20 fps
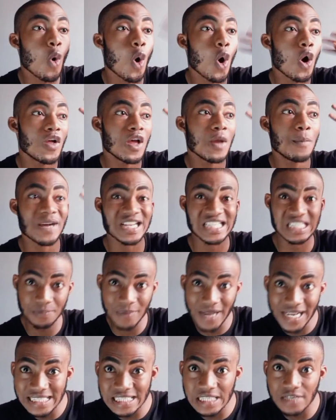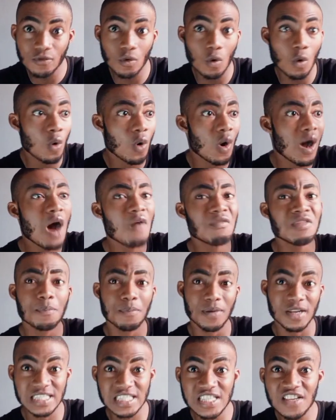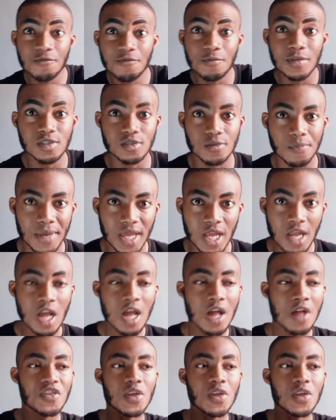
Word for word: or a perspective or how they perceive me to be.